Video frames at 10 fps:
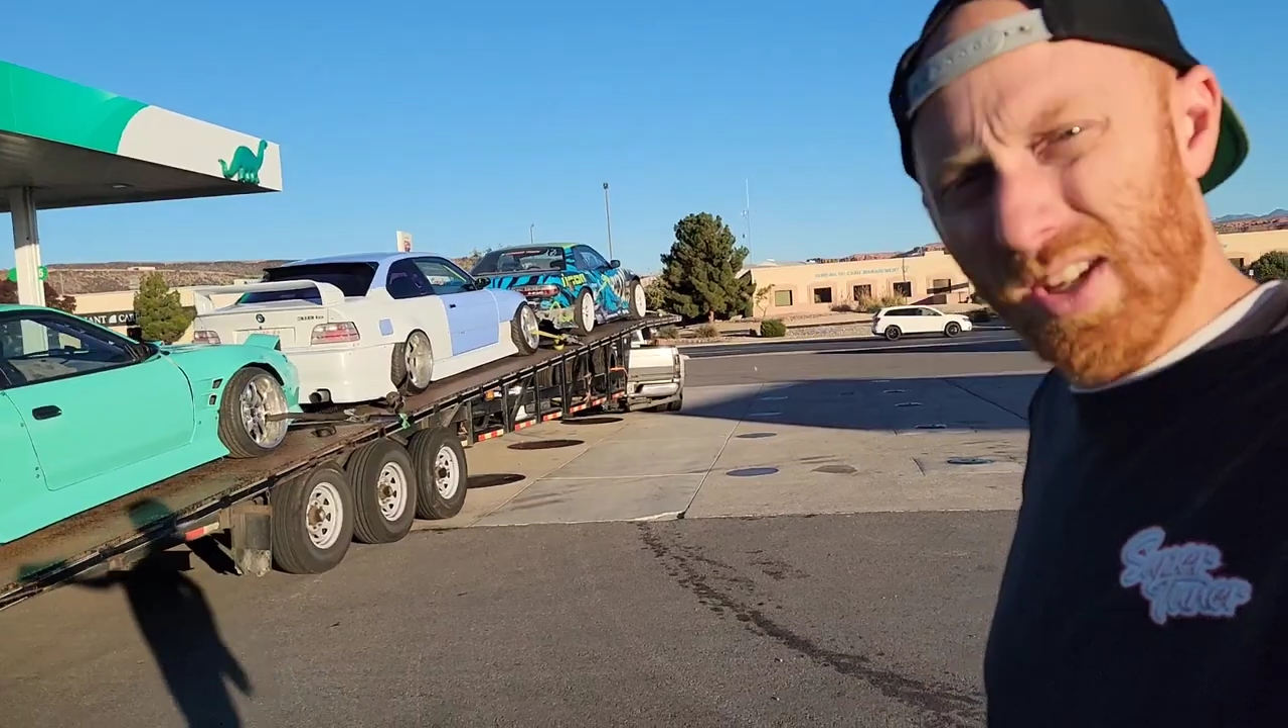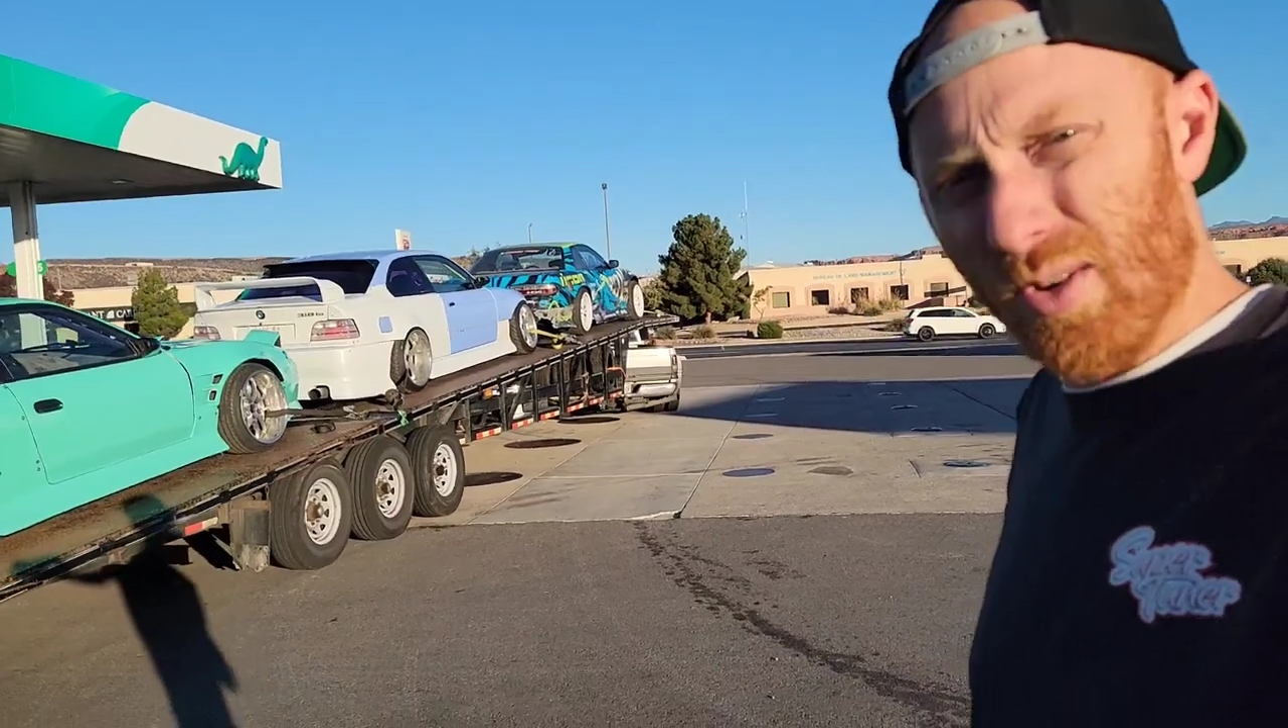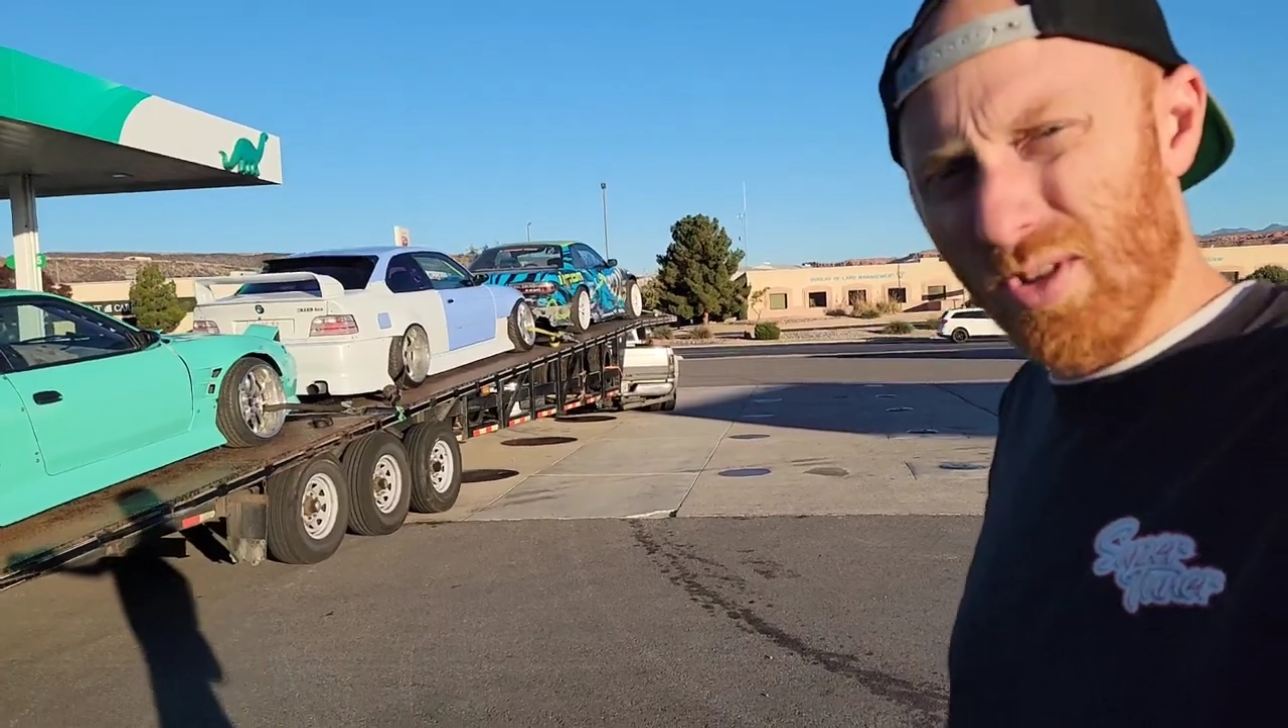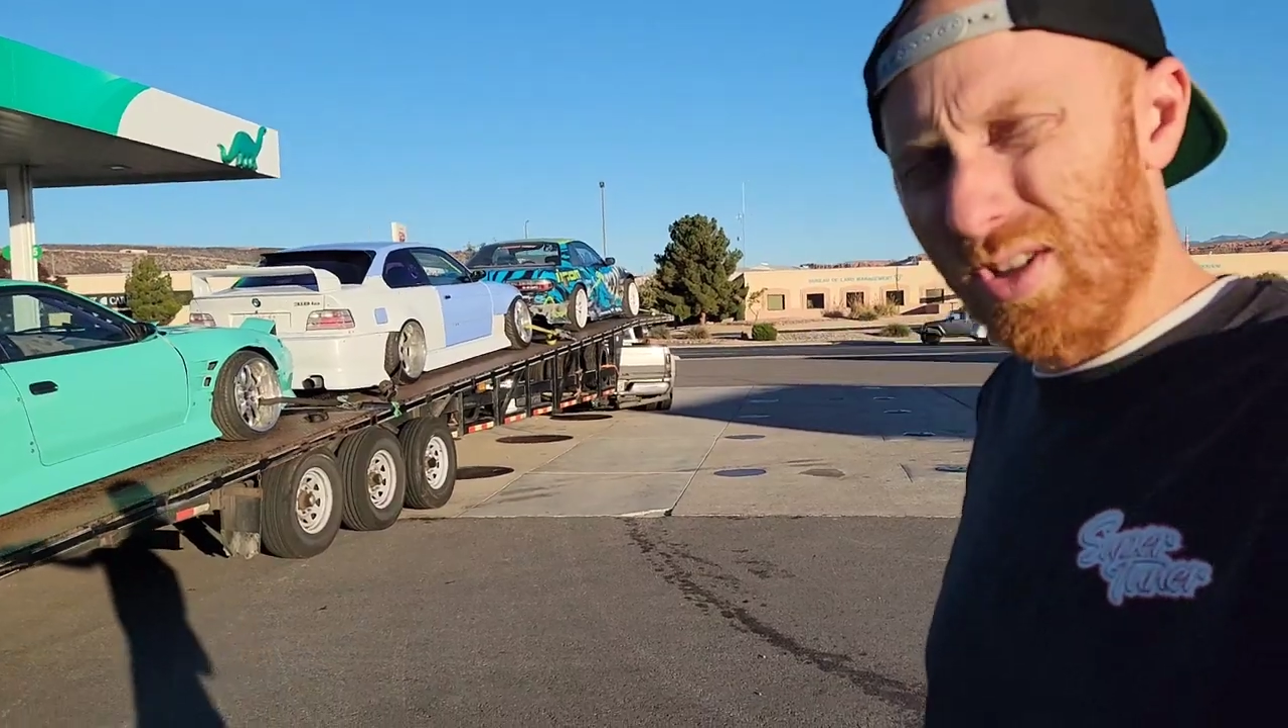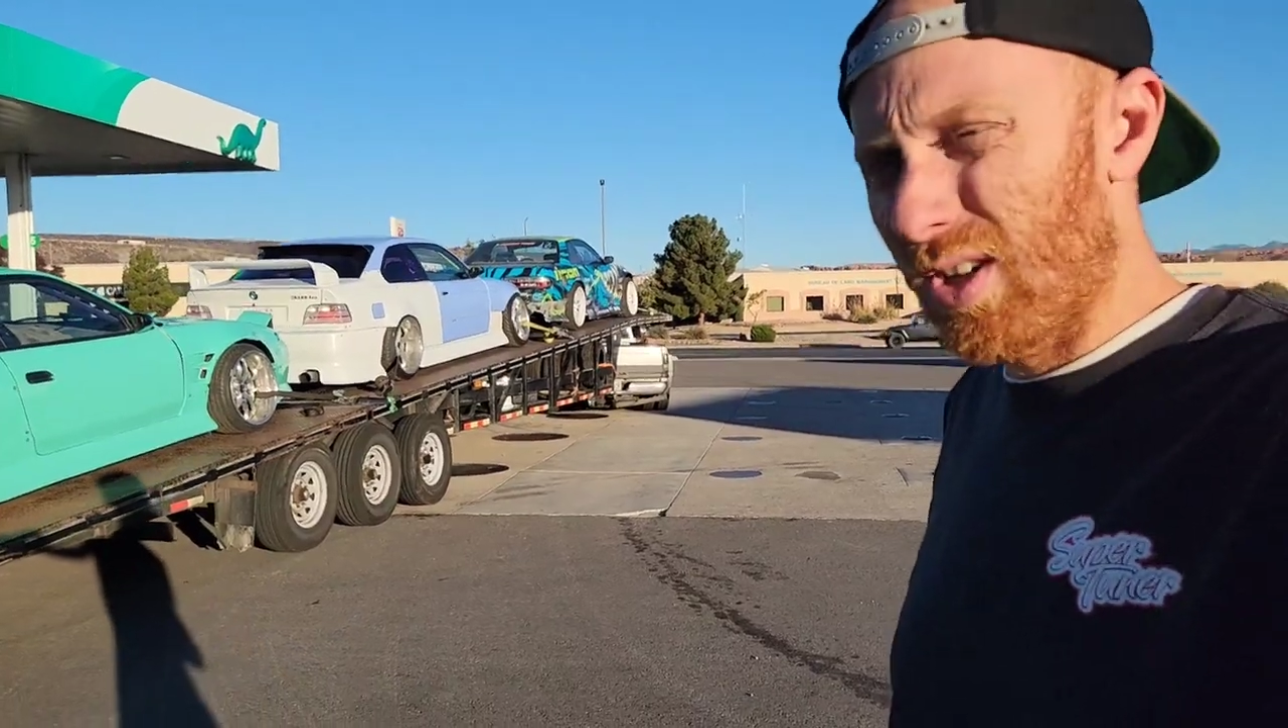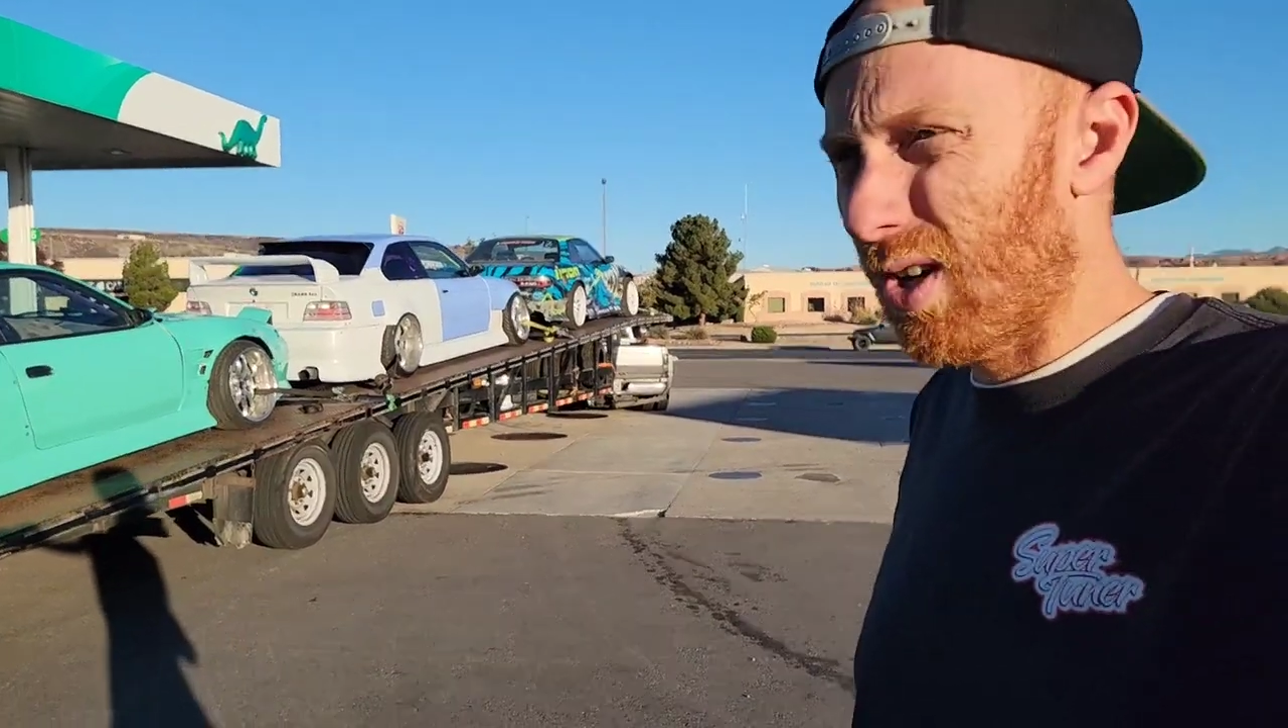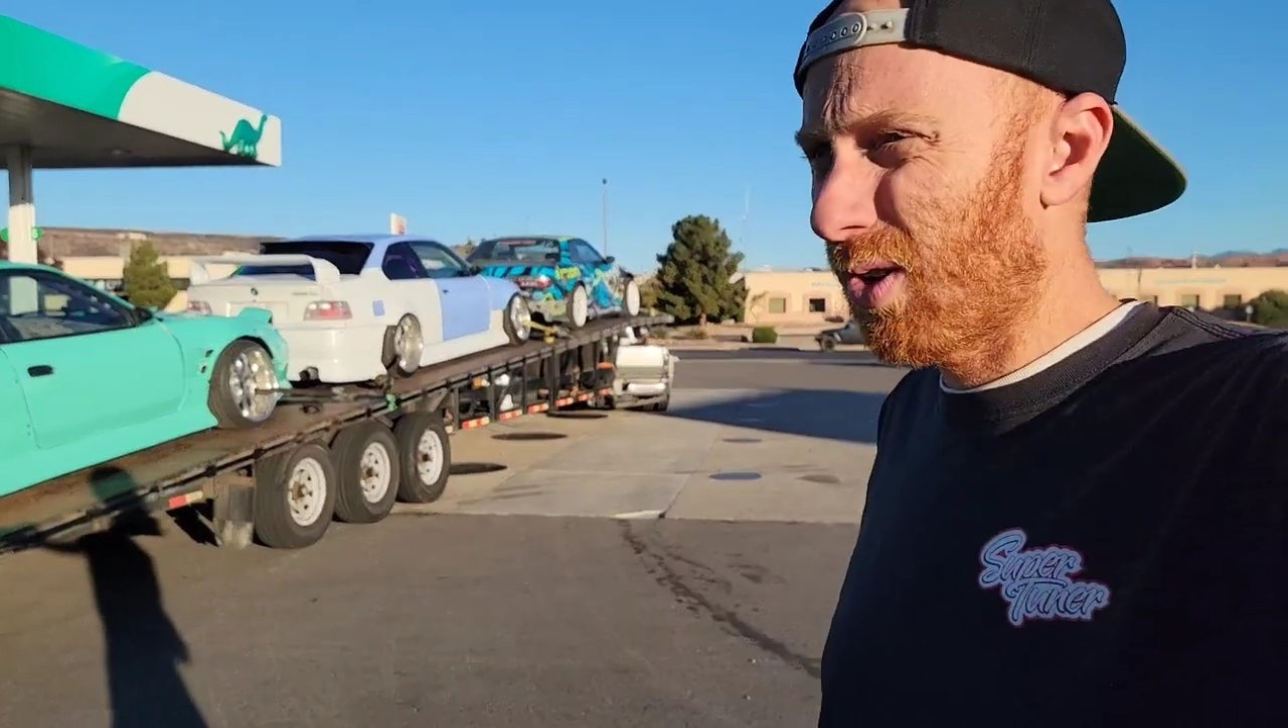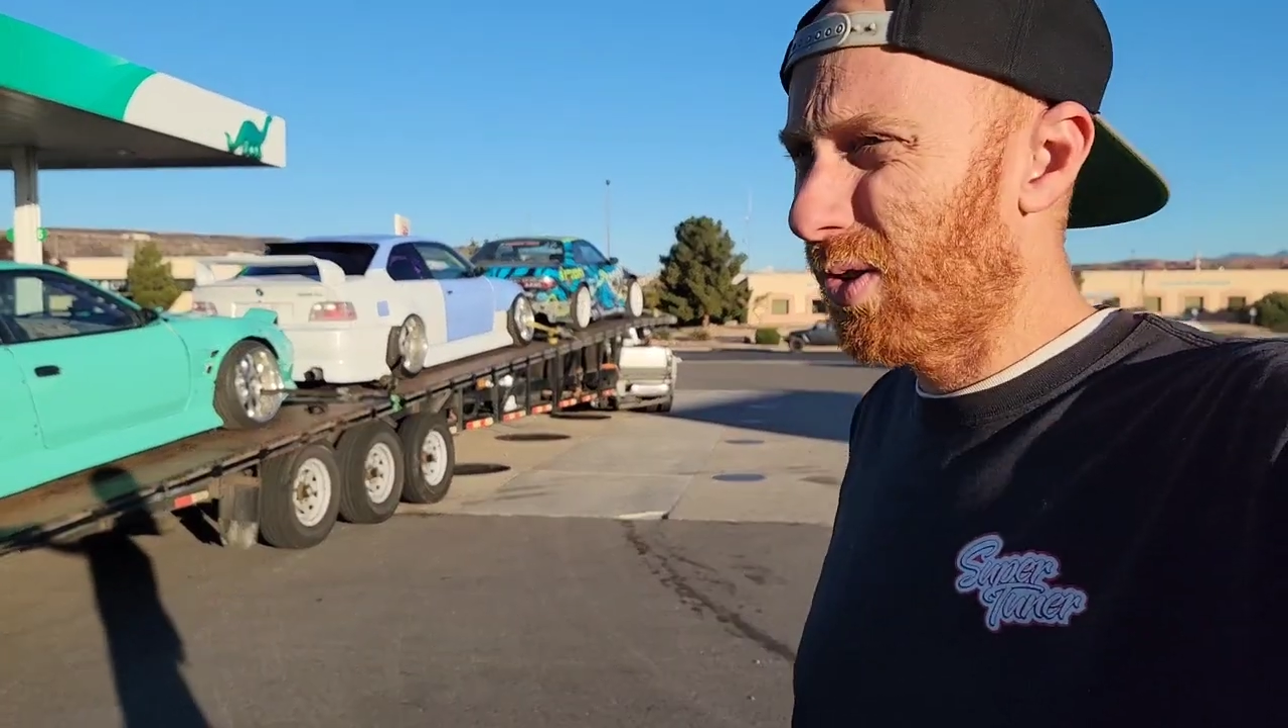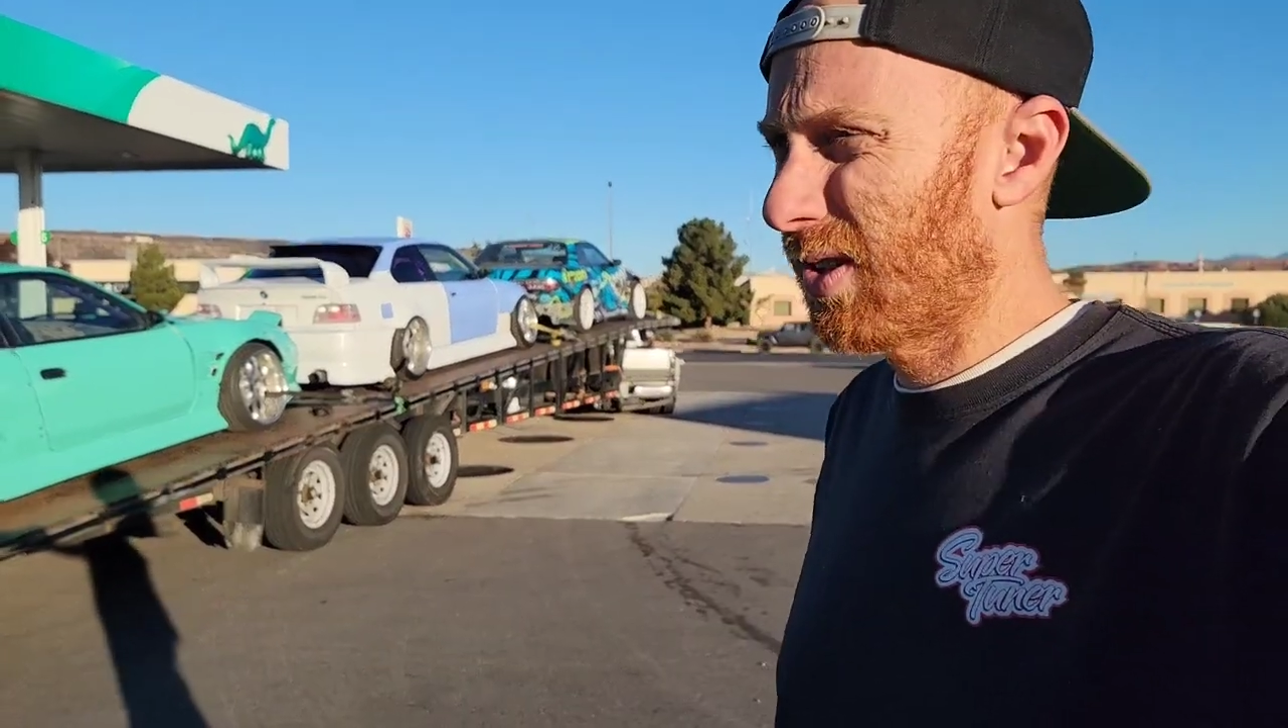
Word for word: hours to go